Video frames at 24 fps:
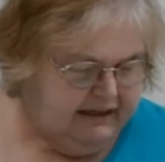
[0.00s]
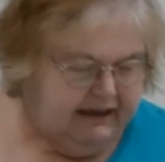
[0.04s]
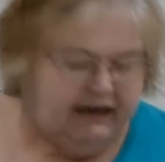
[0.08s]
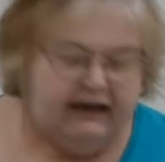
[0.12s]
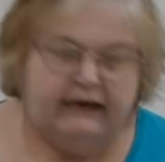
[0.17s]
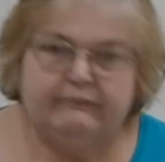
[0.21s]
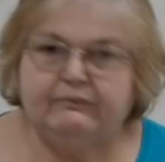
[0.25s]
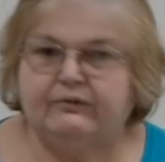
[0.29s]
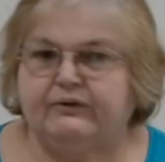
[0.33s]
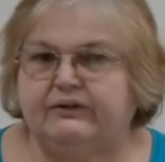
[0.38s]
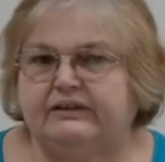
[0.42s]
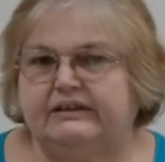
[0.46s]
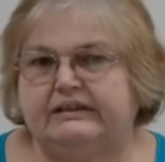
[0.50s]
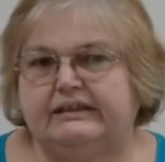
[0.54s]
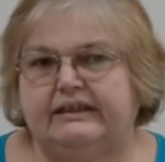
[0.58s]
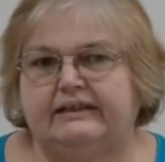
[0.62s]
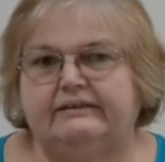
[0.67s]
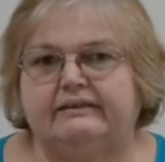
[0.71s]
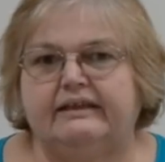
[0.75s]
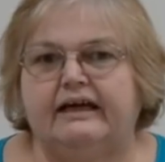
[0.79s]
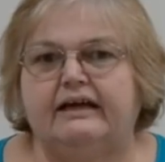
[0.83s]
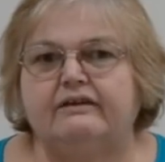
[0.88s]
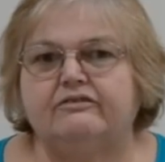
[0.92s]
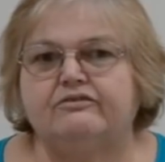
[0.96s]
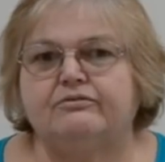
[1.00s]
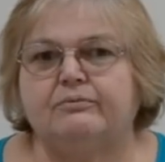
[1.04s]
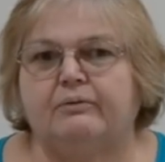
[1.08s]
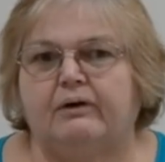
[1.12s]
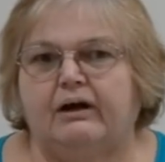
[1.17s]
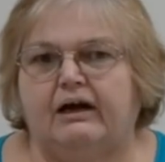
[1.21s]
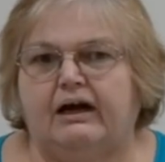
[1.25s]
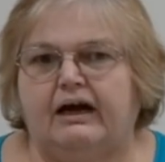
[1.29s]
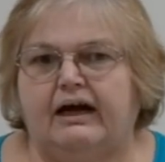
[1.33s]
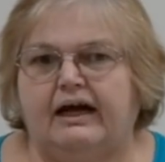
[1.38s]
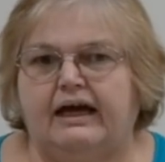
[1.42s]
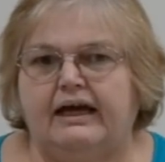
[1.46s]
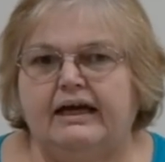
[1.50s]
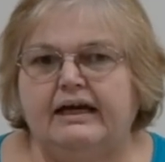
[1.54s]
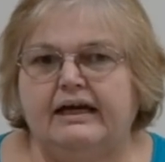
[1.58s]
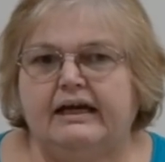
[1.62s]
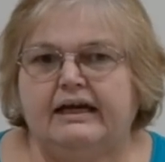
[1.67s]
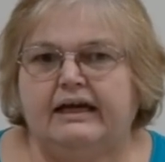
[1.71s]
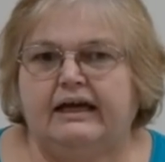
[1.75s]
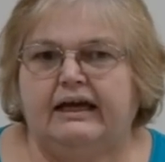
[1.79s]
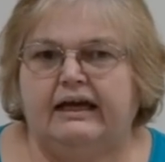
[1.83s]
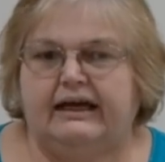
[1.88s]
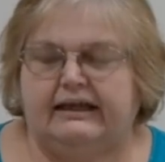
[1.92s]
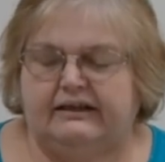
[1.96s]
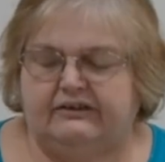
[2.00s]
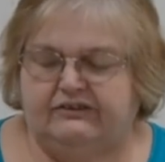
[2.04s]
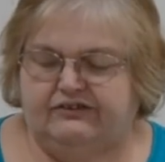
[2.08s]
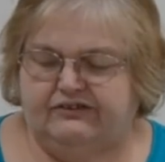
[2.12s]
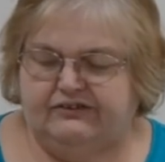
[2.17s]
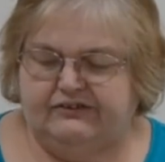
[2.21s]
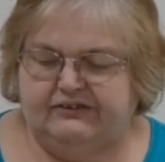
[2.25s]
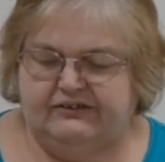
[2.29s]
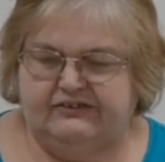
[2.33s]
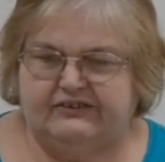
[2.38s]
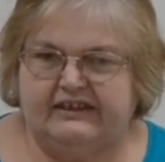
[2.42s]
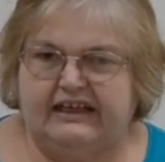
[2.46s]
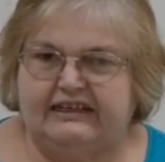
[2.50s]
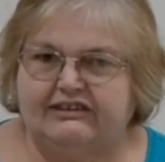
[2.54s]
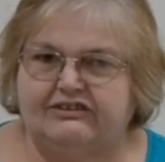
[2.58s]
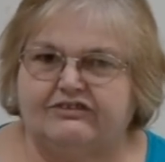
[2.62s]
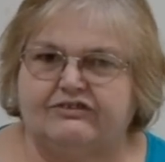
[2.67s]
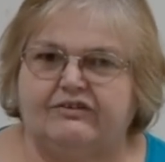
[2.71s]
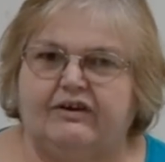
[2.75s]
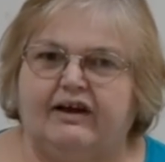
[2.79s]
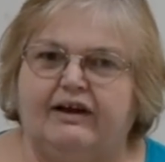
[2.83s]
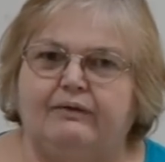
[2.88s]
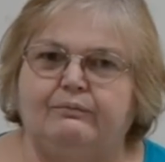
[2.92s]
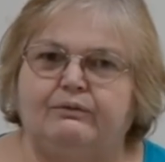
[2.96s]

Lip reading: I'm going to let that dry, and as soon as that's dry,